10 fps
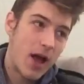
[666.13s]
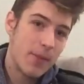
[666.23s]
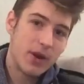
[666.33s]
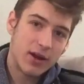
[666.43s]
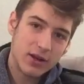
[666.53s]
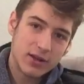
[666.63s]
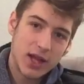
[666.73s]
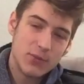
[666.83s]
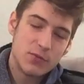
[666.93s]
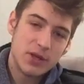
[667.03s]
I'm not going to
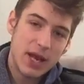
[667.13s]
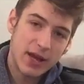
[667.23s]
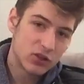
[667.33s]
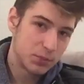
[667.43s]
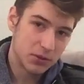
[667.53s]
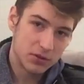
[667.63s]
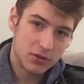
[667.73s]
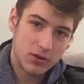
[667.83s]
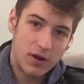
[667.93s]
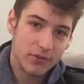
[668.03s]
claim to be an
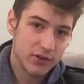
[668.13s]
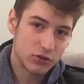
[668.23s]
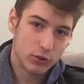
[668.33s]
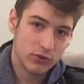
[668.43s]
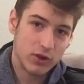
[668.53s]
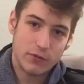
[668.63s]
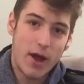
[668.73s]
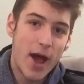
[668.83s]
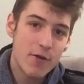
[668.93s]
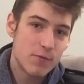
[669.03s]
expert on this sort of stuff.
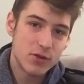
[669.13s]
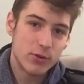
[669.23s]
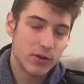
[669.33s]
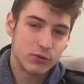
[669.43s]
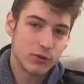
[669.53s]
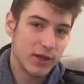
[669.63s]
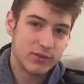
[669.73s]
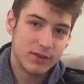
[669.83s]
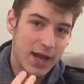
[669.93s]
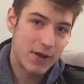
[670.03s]
I've been doing this for
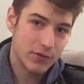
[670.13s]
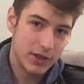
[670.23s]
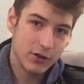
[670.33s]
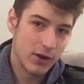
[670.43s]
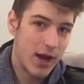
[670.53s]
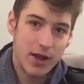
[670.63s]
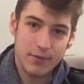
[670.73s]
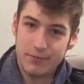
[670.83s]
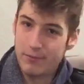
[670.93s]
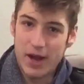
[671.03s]
less than half a year. I
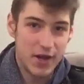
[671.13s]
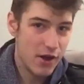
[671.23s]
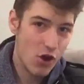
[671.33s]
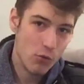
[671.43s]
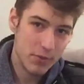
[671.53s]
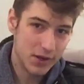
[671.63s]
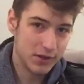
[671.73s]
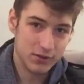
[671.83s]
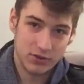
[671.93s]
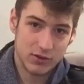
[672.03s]
am by no
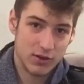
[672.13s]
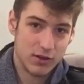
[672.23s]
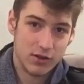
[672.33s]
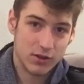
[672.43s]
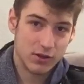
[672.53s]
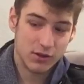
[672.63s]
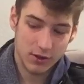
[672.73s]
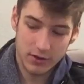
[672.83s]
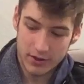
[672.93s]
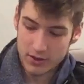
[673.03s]
means
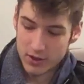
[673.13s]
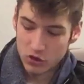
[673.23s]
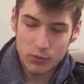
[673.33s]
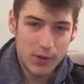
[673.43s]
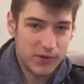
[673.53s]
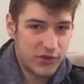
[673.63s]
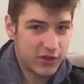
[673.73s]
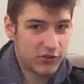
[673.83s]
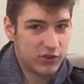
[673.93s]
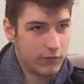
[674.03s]
good. You may be
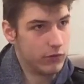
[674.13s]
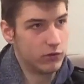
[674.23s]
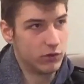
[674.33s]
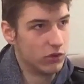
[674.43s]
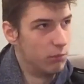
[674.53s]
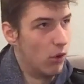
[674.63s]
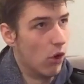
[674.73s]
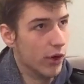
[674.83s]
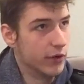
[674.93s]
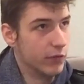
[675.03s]
thinking to yourself, this is a
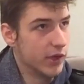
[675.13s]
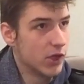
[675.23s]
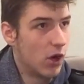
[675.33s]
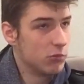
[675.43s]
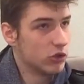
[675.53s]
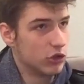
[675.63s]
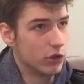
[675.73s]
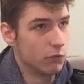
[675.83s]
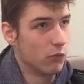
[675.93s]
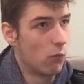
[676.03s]
boring video. I'm just
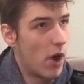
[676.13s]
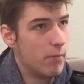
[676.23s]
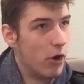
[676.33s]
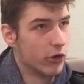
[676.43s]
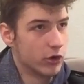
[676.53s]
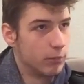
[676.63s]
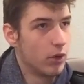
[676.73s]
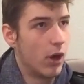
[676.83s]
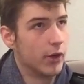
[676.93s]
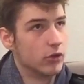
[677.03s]
here for why
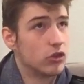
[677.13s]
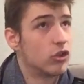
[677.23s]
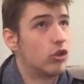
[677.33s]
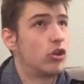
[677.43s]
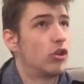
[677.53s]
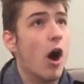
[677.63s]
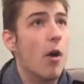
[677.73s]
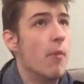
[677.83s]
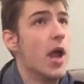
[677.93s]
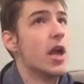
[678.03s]
Markiplier's
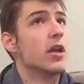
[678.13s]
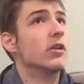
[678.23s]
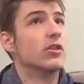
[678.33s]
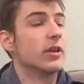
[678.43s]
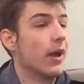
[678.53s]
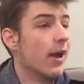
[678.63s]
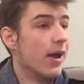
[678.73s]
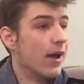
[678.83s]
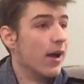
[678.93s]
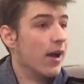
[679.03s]
amazing.
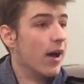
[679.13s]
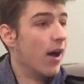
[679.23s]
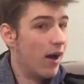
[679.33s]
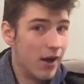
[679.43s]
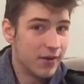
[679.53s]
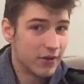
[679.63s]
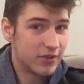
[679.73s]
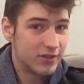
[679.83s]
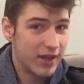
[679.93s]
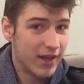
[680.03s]

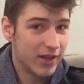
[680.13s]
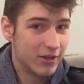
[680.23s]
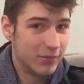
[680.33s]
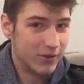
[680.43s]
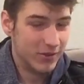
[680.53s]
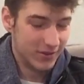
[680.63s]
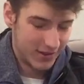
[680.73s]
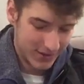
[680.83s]
Understandable.